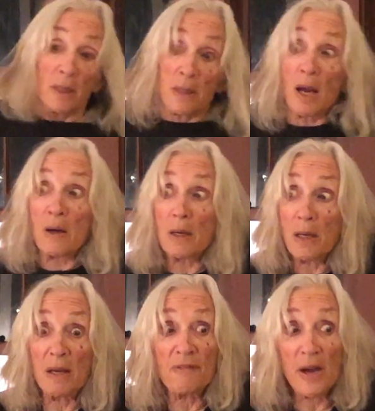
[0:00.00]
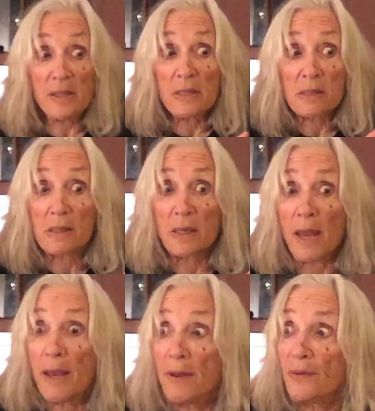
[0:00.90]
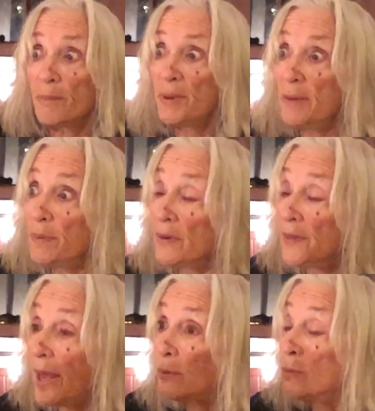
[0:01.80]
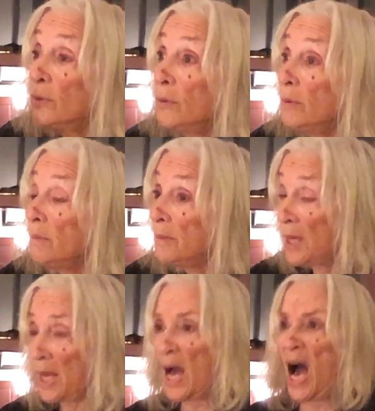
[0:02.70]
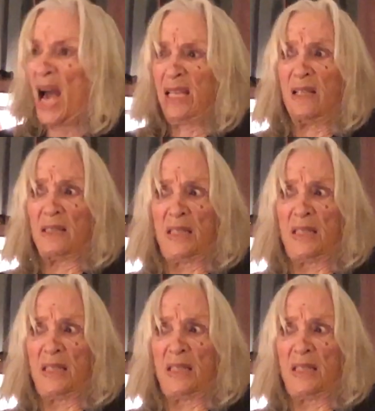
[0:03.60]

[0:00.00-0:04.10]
Now, if I just scanned the people in that room, I could